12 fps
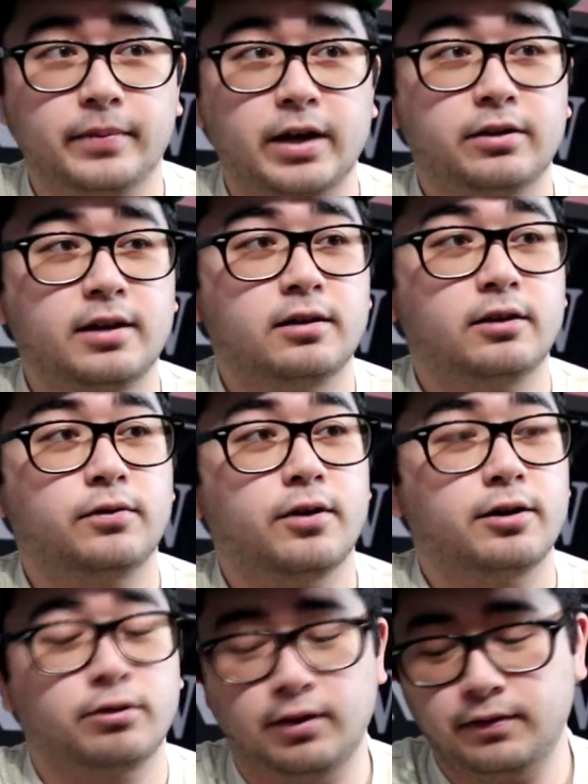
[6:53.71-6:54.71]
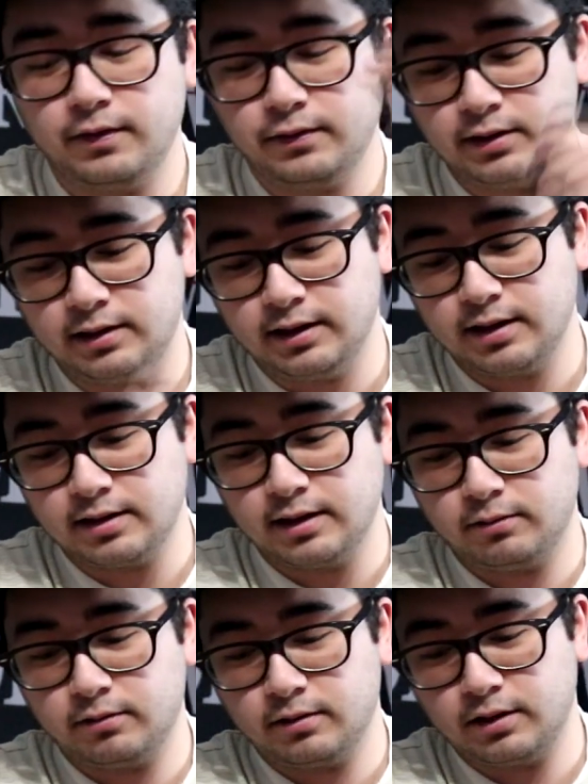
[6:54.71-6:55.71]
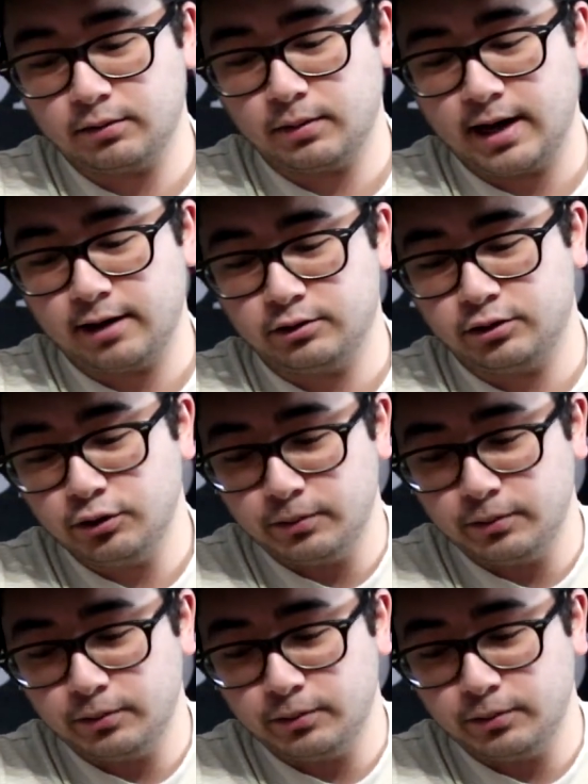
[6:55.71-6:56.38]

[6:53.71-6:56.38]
Now this is for a 350Z. They sent this one out to